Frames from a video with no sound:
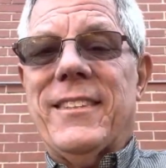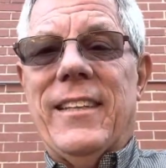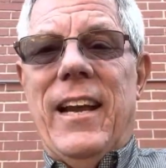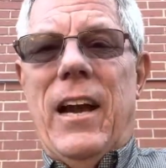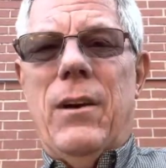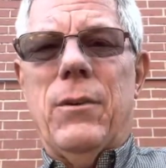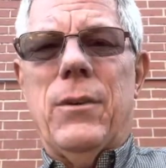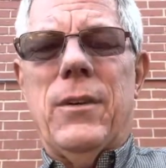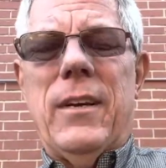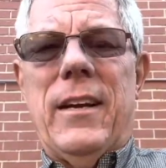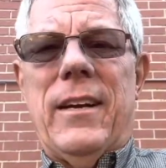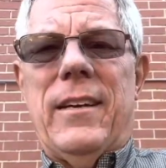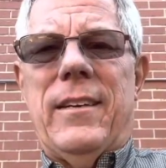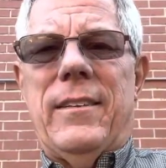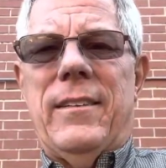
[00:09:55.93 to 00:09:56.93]
our, our
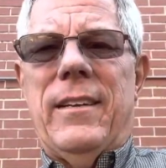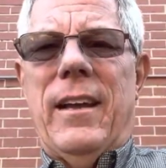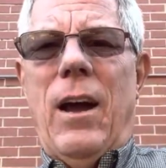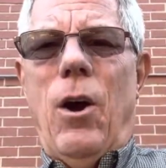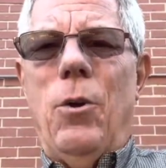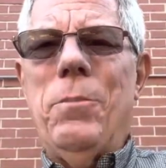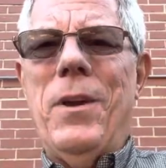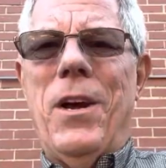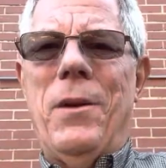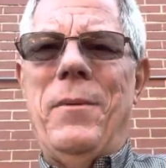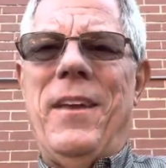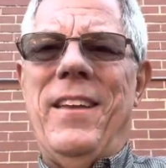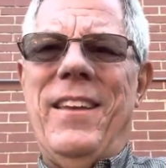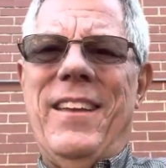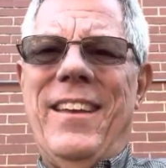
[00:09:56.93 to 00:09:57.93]
uh,
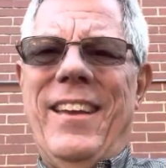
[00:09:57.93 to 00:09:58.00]
homecoming